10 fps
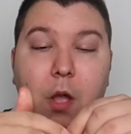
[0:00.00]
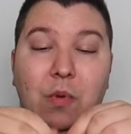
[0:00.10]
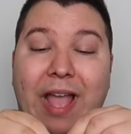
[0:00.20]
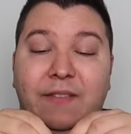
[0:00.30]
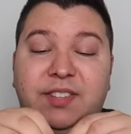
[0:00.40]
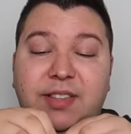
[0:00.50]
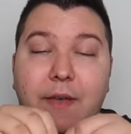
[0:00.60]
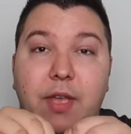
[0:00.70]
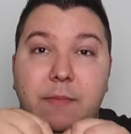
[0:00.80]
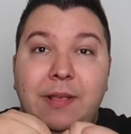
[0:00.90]
We have
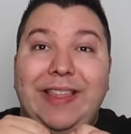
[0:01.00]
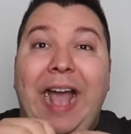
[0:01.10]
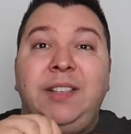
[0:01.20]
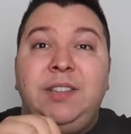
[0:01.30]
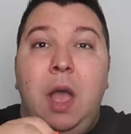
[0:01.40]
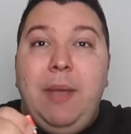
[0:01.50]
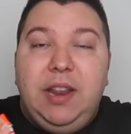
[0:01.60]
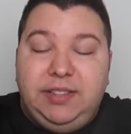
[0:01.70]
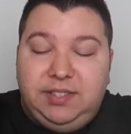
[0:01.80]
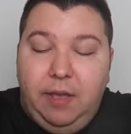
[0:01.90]
7. Last time I
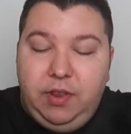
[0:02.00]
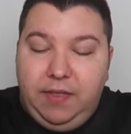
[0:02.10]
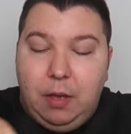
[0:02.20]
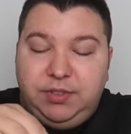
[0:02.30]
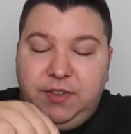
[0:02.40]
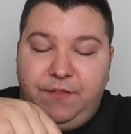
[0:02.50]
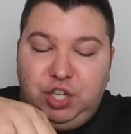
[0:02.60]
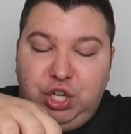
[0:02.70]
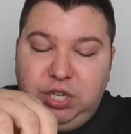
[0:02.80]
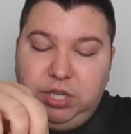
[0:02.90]
did 7 and that was
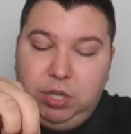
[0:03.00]
sufficient.